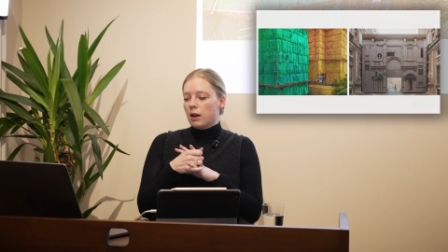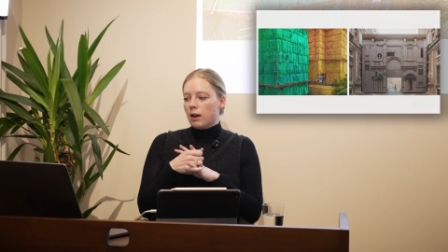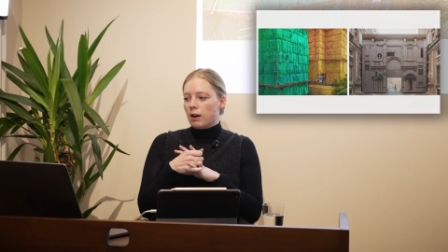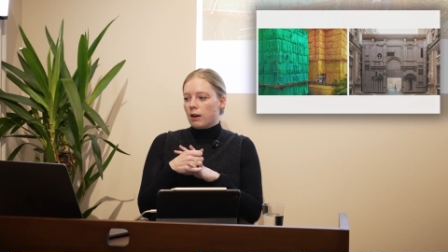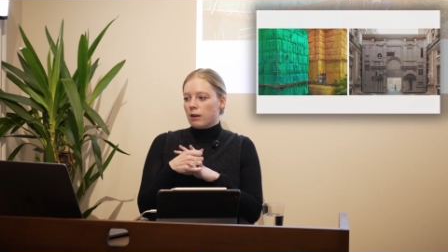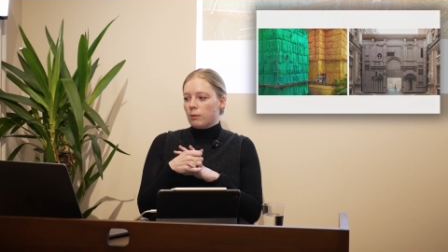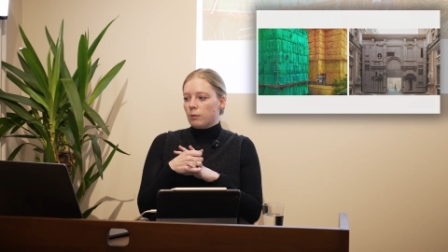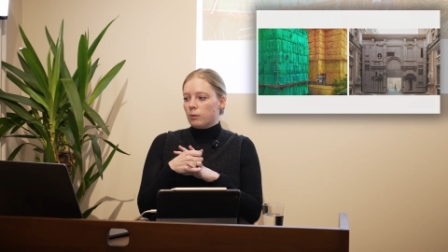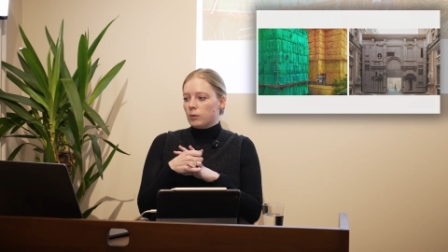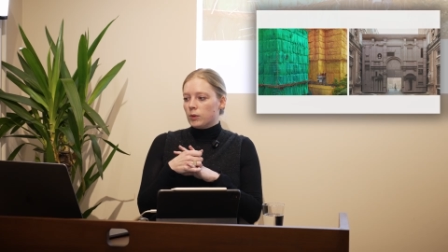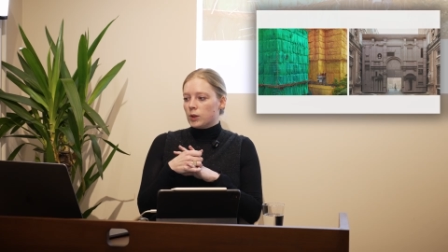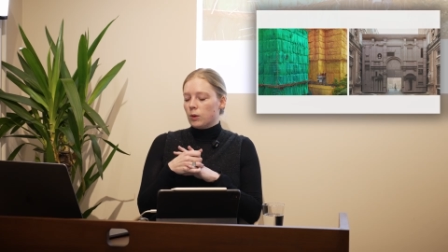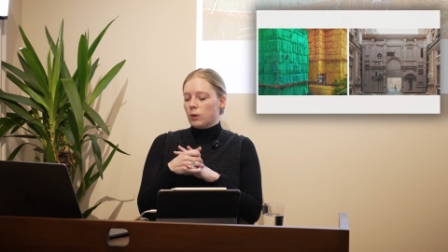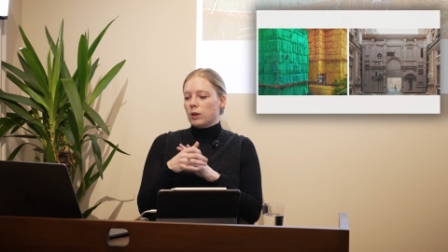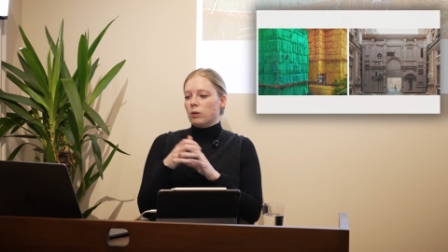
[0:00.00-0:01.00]

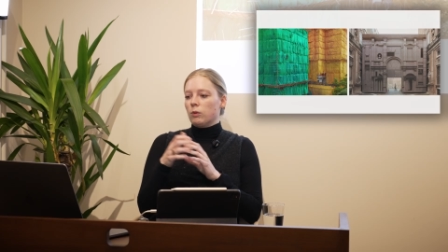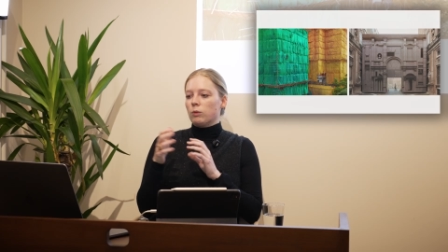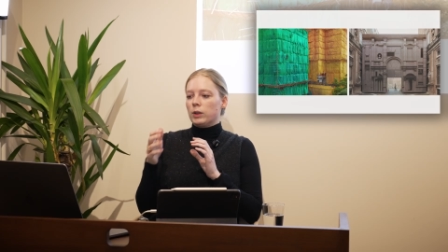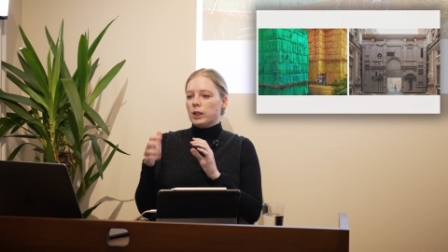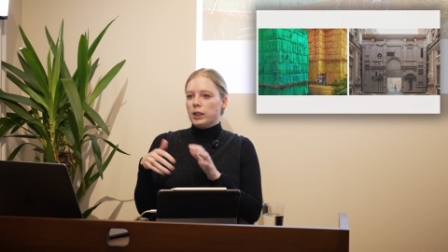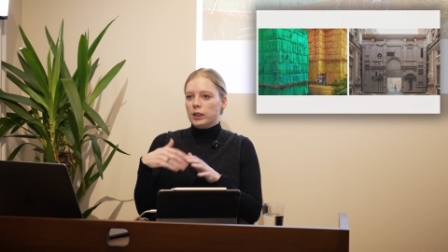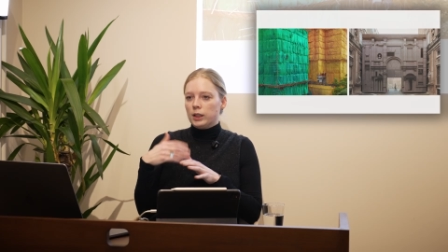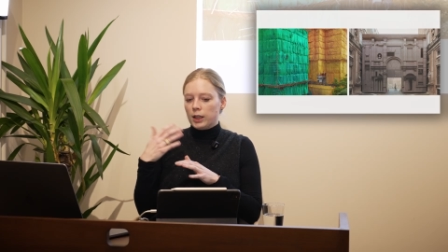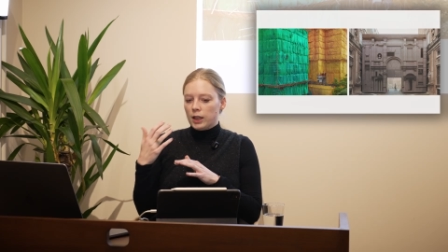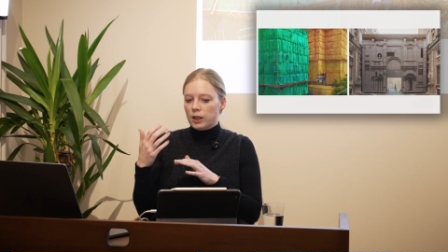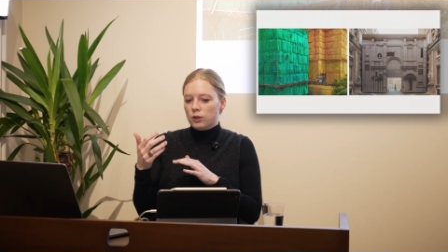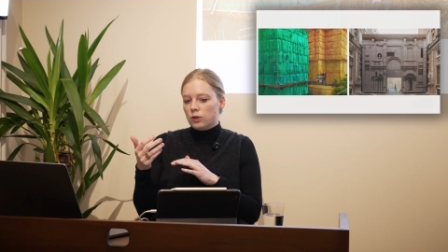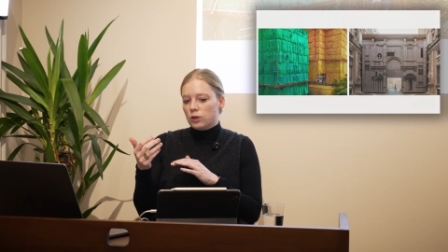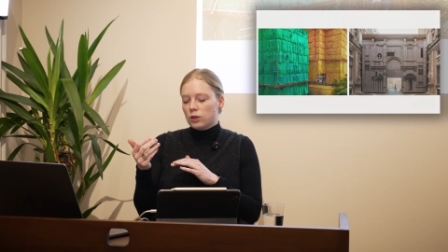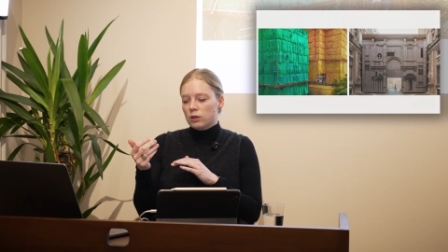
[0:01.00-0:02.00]
So it can
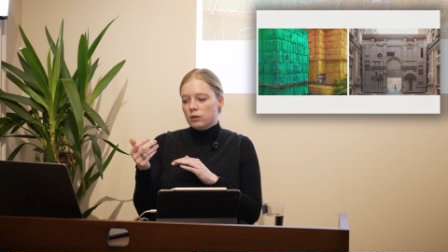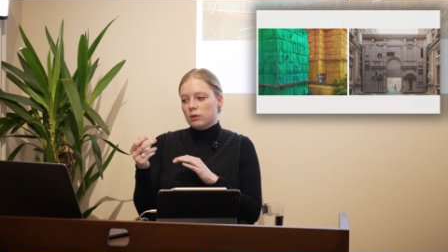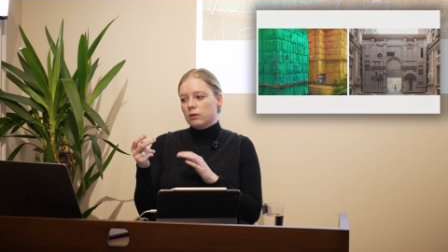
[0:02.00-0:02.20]
re-engage